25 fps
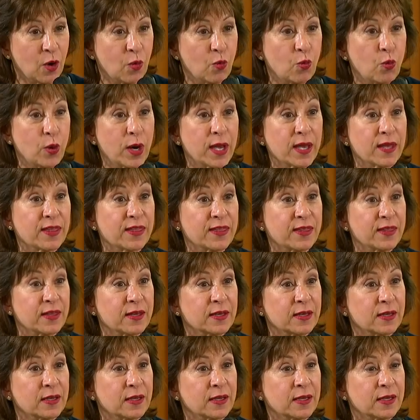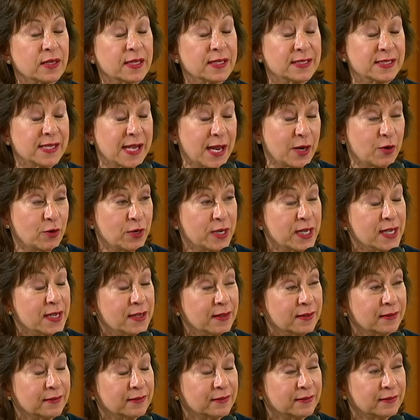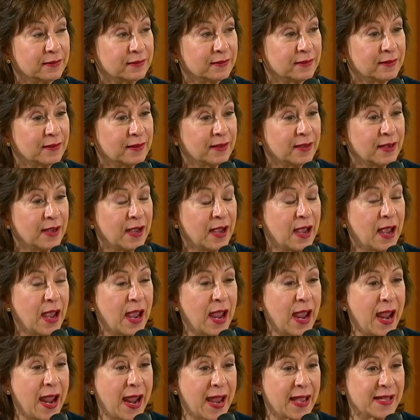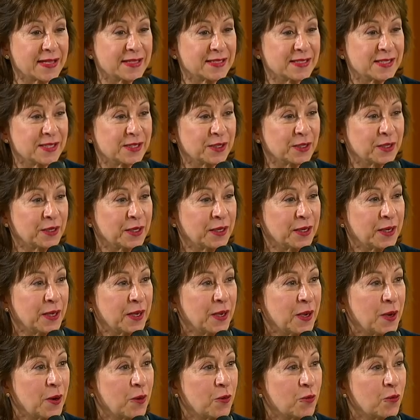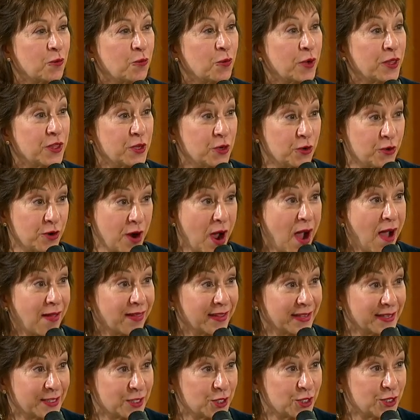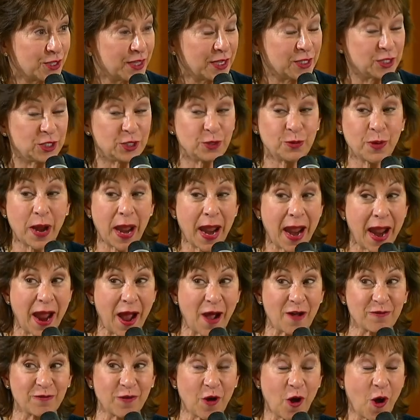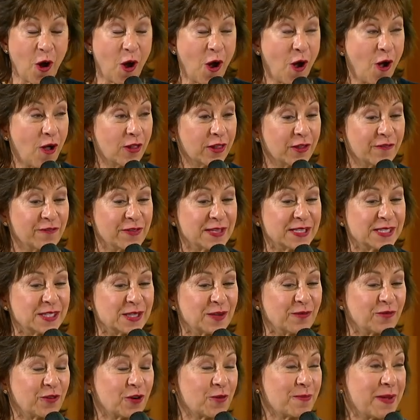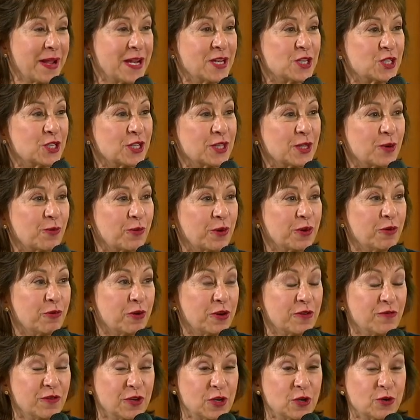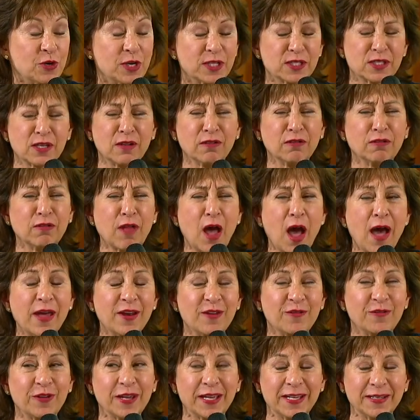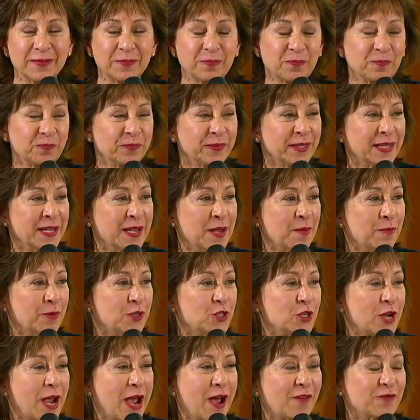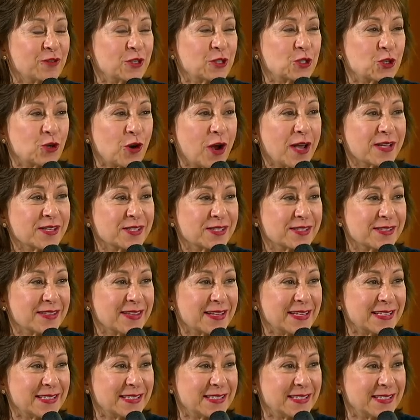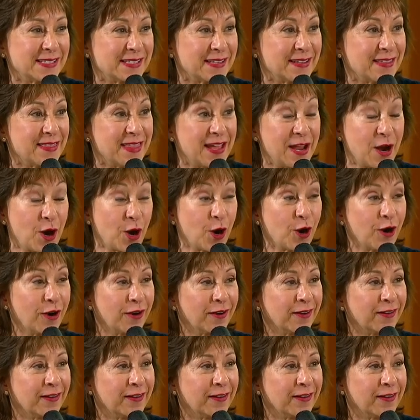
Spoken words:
with integrity and with your knowledge that you have all of this information that we reviewed. It's a lot of it, but you have to trust that it's there,